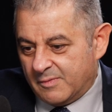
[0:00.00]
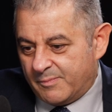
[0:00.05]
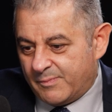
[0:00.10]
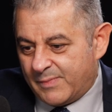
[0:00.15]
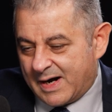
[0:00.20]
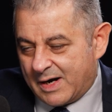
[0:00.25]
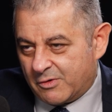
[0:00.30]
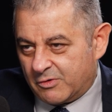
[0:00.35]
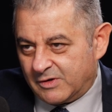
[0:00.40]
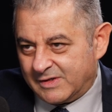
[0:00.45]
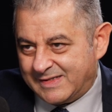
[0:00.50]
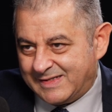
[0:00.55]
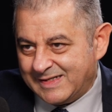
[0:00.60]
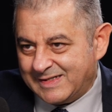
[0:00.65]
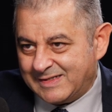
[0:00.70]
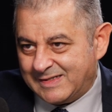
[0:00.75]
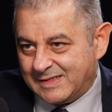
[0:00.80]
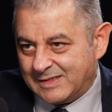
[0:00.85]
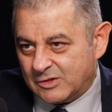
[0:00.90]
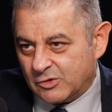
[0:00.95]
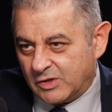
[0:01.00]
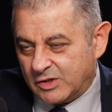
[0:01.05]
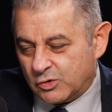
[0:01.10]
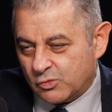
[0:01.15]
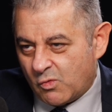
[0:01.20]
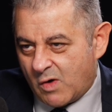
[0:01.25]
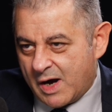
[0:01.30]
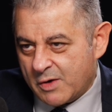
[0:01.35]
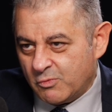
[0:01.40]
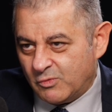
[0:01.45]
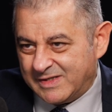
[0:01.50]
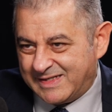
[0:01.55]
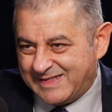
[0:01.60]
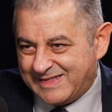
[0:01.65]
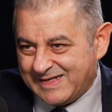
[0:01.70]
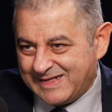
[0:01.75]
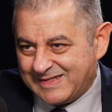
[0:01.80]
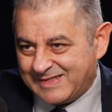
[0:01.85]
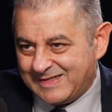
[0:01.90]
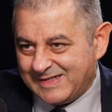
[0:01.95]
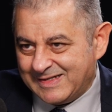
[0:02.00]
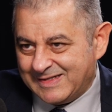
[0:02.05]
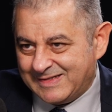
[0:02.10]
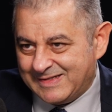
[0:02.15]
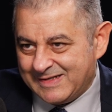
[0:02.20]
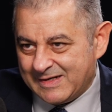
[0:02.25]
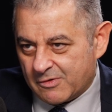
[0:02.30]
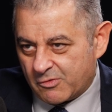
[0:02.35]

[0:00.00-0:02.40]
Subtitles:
the power 60. So it's 1 with 60,